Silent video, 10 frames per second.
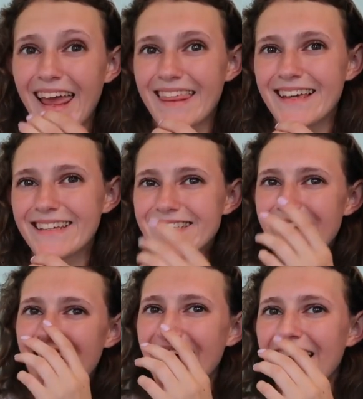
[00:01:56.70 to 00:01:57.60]
like this
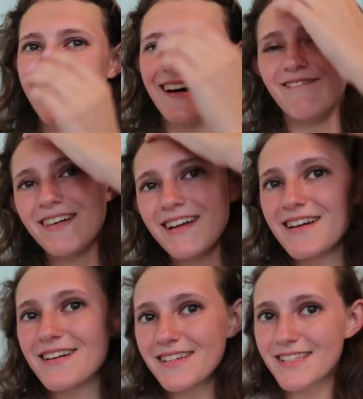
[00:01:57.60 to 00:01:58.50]
um
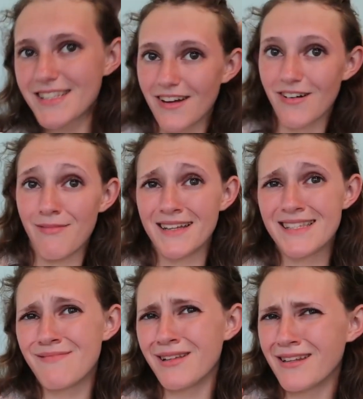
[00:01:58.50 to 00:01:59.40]
so it might
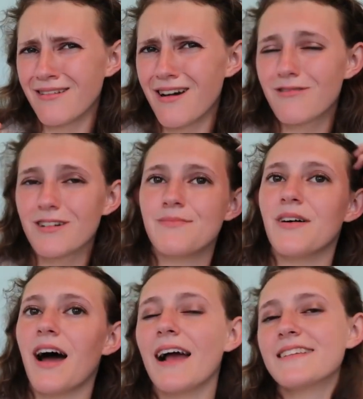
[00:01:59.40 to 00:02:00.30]
seem a little awkward
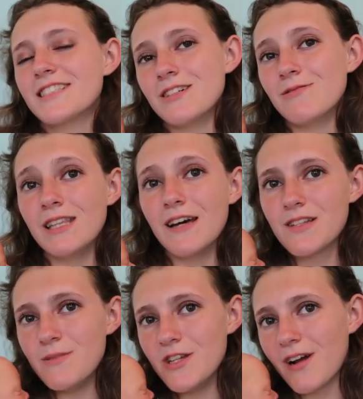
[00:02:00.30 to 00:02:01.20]
but i still would love
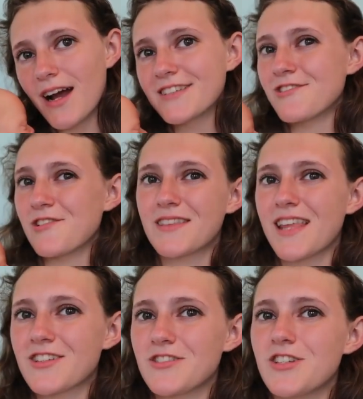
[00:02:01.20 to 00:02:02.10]
to meet you guys so don't let
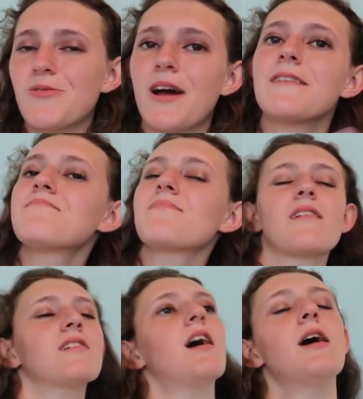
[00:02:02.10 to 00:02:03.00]
that turn you away
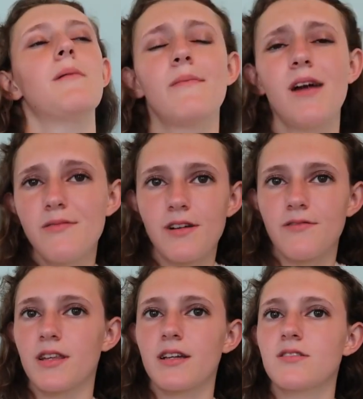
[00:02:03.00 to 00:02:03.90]
um i'm, I'm very
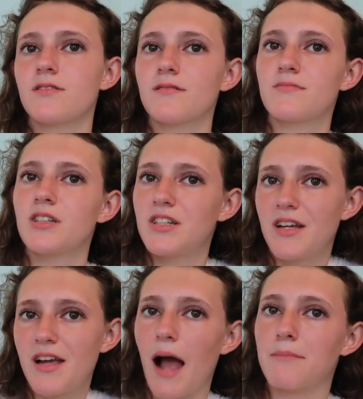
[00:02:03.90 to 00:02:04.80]
friendly so
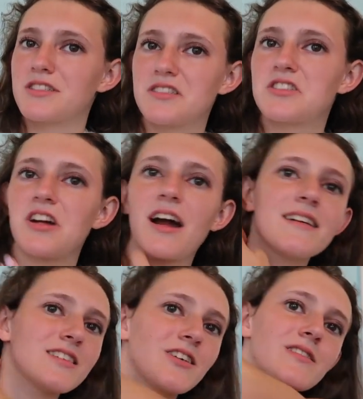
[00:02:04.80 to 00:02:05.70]
I'm just
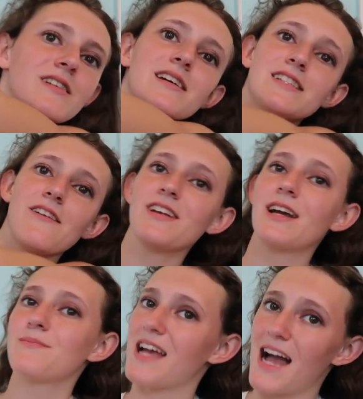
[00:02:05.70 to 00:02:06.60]
shy. So definitely
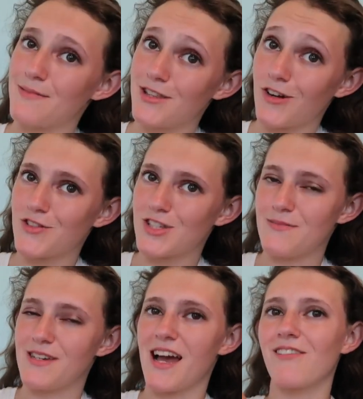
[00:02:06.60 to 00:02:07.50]
come say hi to me though if you
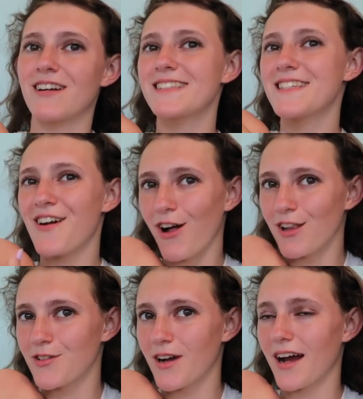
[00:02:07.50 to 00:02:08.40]
see me. I want to see
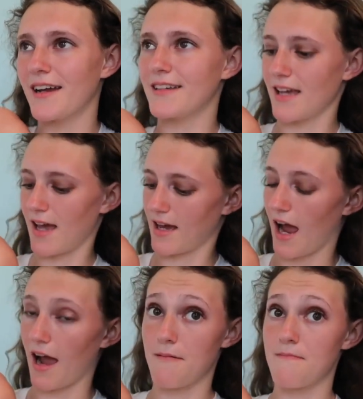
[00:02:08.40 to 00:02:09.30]
all of you guys and
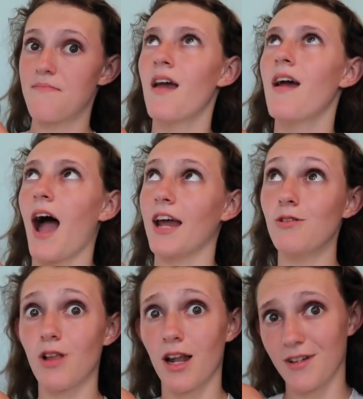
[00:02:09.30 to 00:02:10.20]
I I
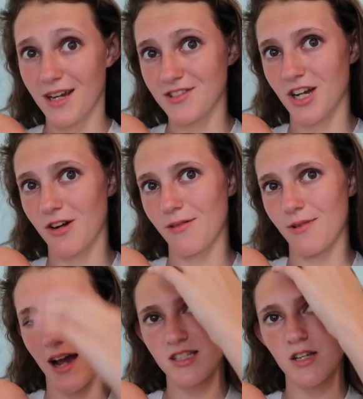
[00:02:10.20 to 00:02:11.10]
know a lot of you guys are going.
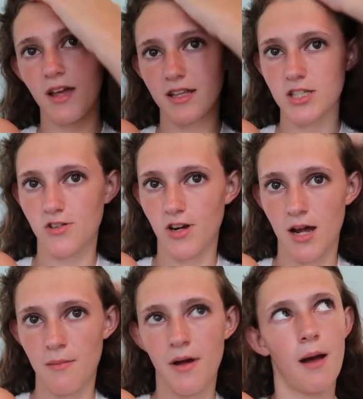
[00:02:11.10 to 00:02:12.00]
We asked on my
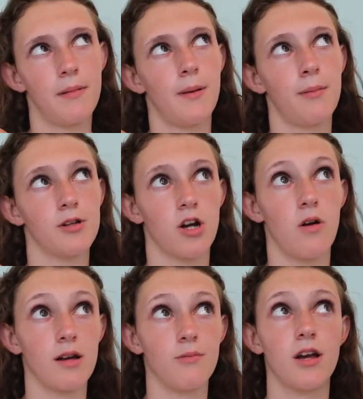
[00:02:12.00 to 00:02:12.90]
Instagram how many people are
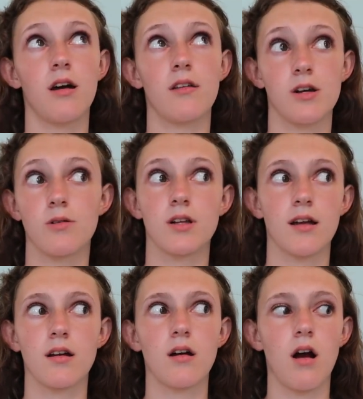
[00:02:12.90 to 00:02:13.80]
going and we got there were
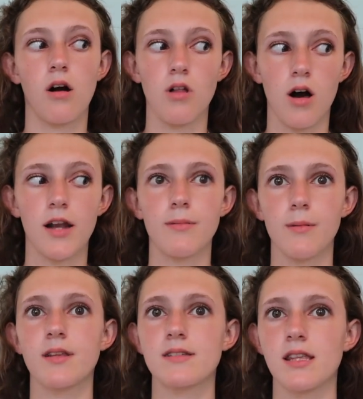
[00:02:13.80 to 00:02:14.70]
like a lot of
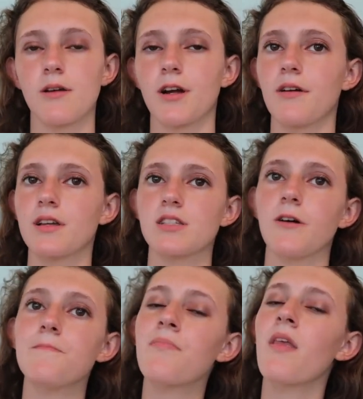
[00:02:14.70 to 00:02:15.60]
people that said they were going. So